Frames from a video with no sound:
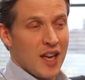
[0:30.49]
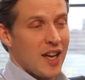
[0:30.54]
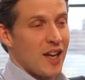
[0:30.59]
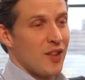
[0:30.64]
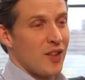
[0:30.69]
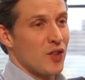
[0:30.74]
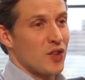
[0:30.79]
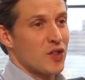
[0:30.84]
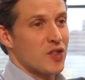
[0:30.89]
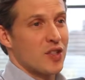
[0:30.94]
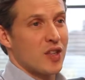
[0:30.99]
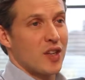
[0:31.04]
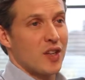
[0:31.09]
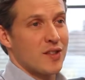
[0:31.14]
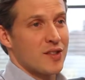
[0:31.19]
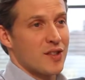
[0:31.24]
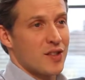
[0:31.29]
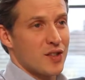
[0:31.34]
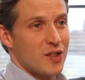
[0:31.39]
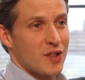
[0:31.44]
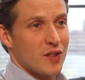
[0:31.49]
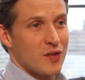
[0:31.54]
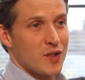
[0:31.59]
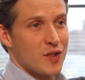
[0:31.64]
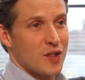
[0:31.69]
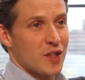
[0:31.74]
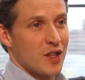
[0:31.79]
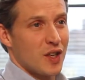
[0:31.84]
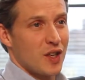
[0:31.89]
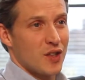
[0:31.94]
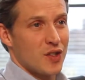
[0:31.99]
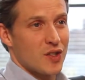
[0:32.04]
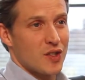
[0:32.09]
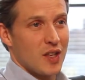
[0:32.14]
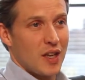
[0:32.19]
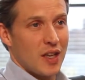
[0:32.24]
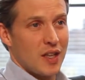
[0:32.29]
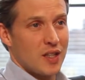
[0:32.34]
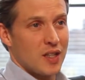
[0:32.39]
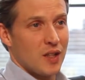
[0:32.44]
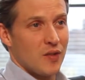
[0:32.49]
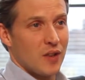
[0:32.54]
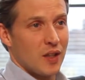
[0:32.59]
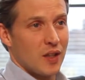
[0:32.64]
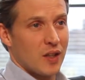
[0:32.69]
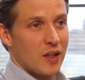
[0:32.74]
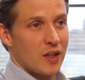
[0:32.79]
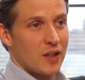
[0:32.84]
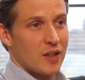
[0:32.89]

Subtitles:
and the scarcest of scarce scientific